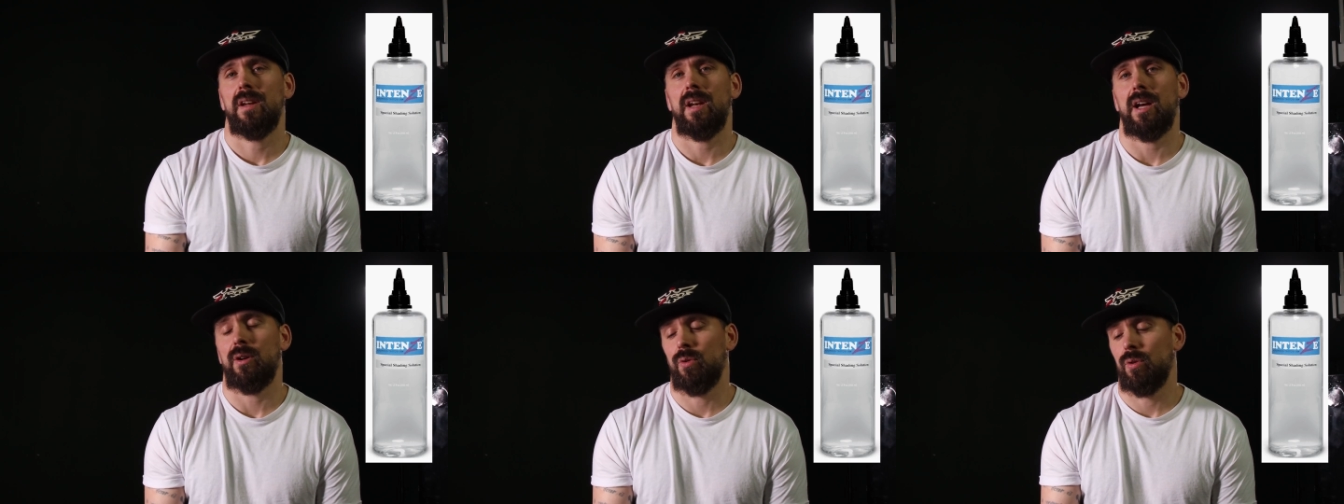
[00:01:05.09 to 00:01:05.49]

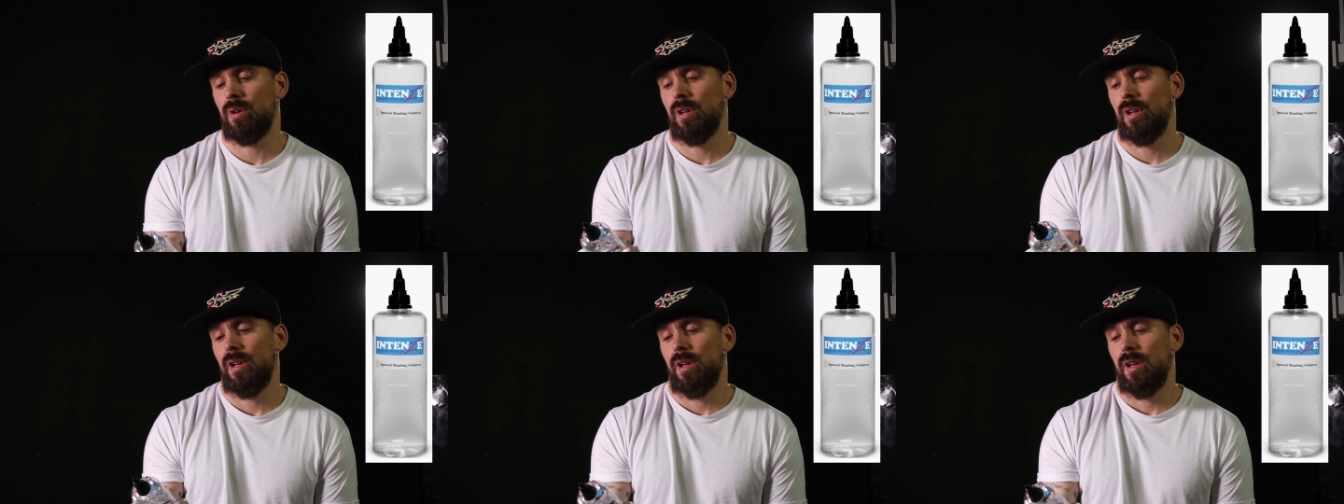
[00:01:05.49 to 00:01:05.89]
Now,
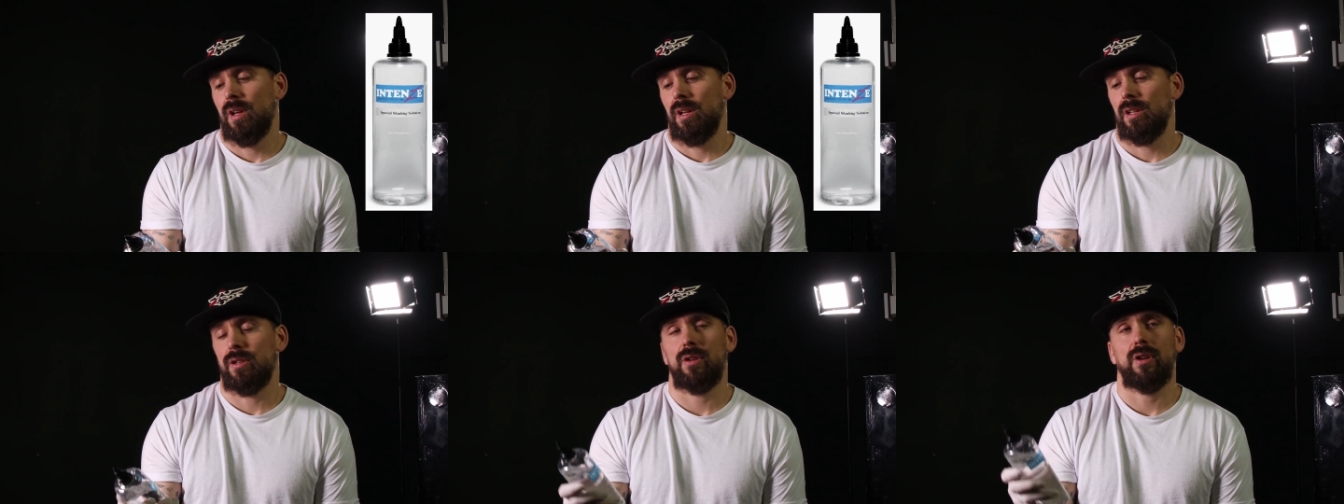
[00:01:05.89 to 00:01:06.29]

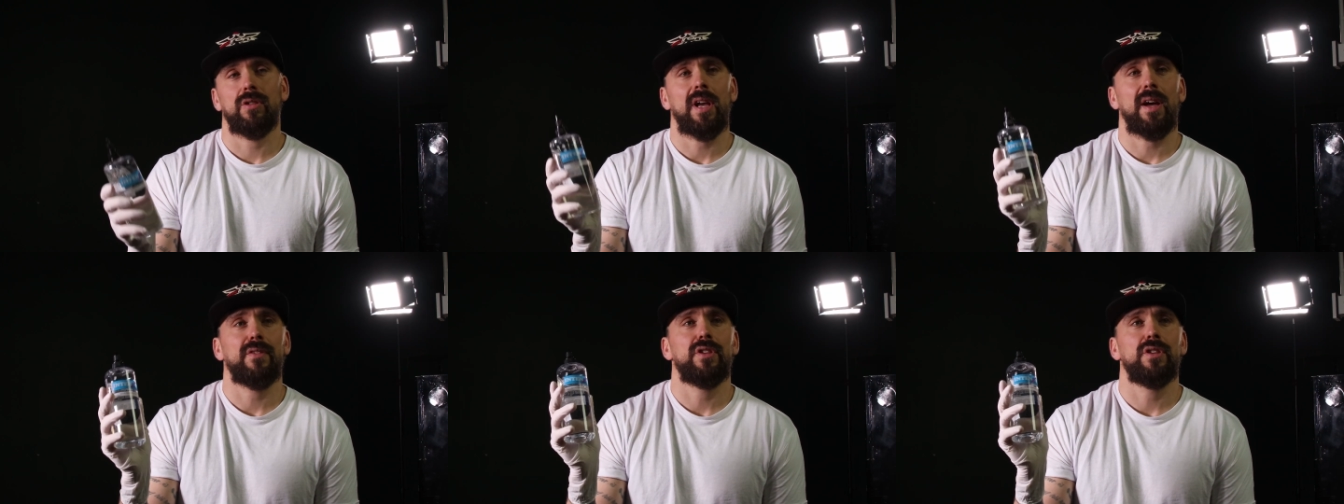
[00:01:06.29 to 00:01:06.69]
you
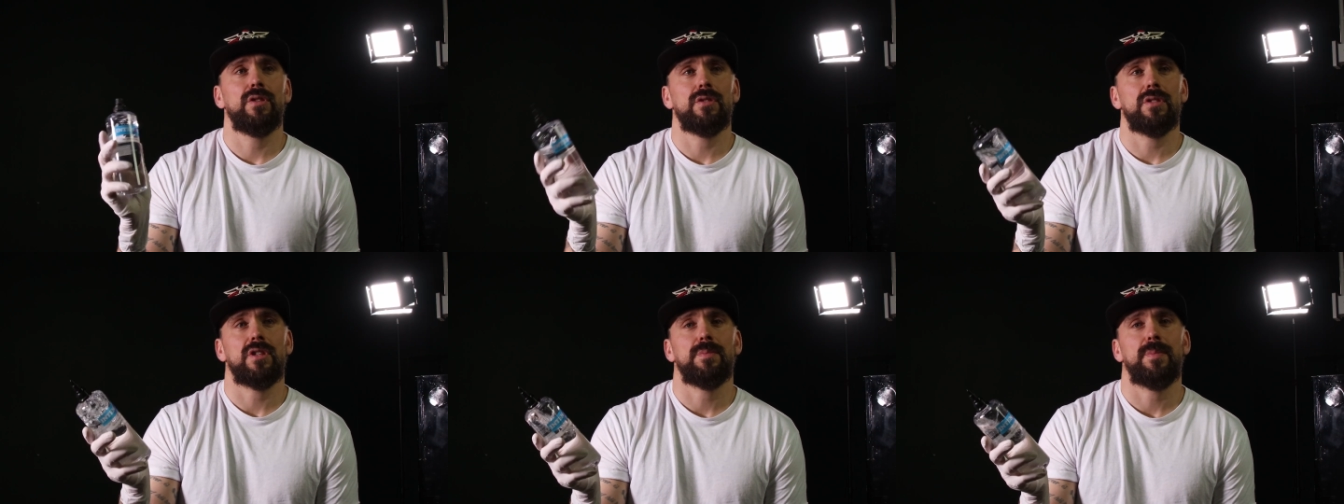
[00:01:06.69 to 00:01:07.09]
don't have to
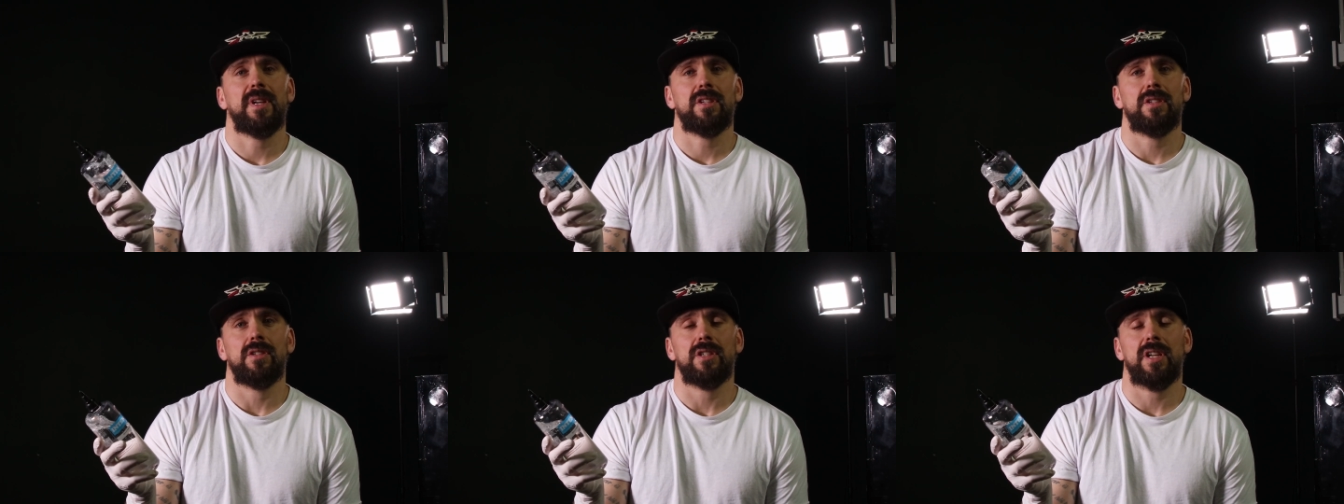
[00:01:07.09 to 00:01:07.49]
use a
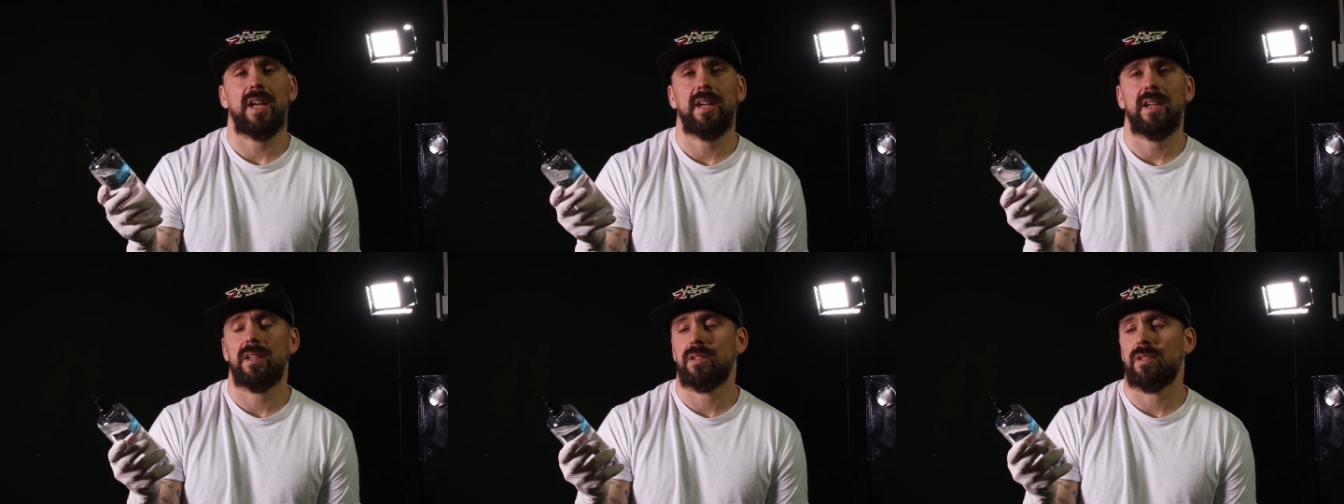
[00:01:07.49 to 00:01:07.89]
special
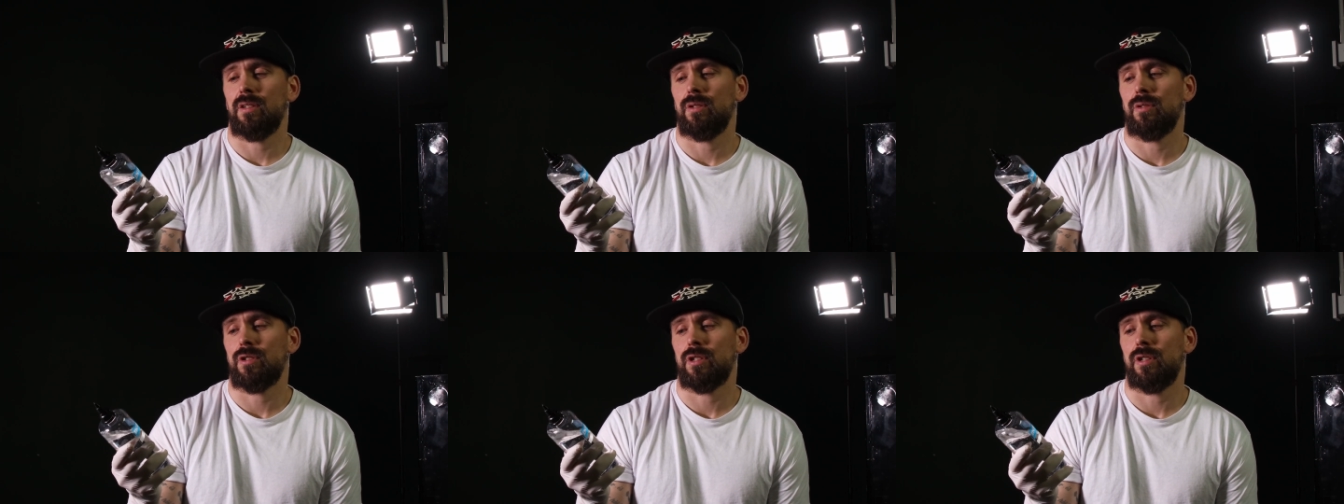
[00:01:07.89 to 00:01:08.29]
shading
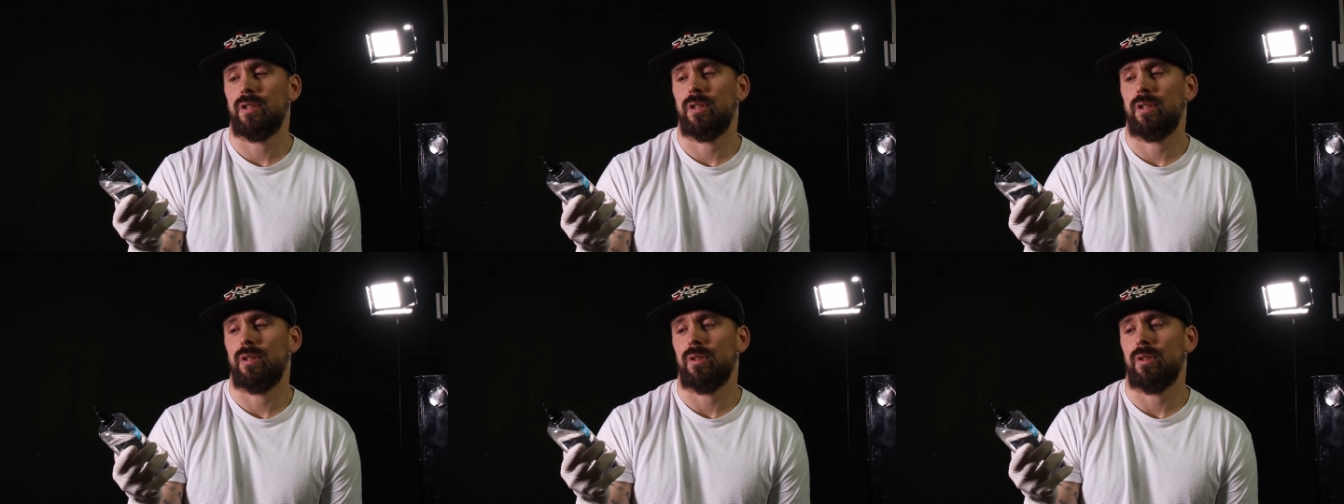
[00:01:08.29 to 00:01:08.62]
solution.